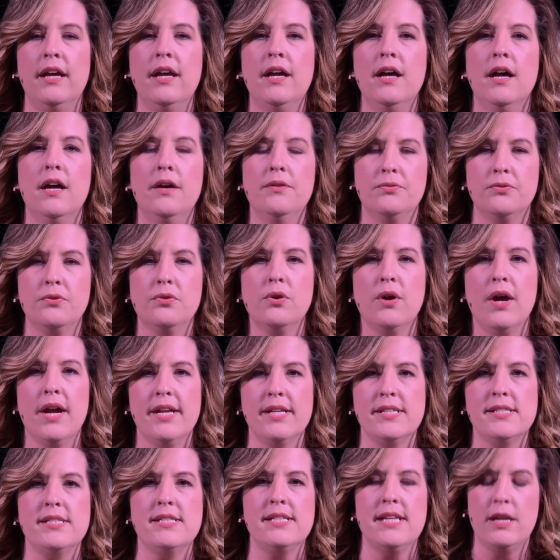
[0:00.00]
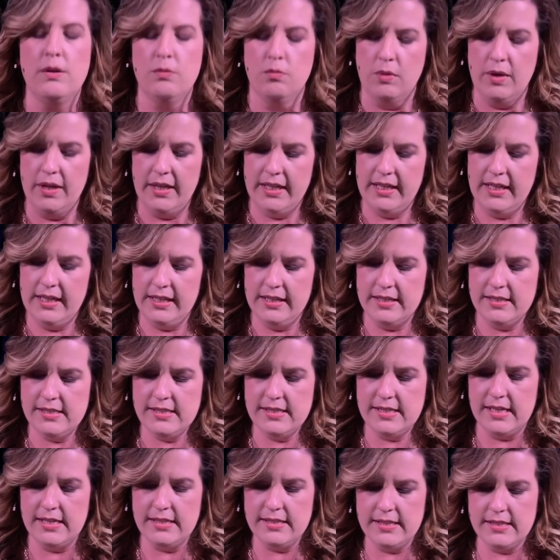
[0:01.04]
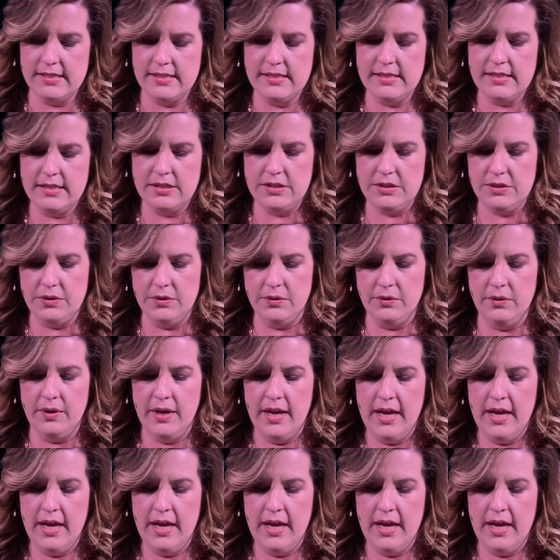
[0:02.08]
of Christ and what he has sent us to do.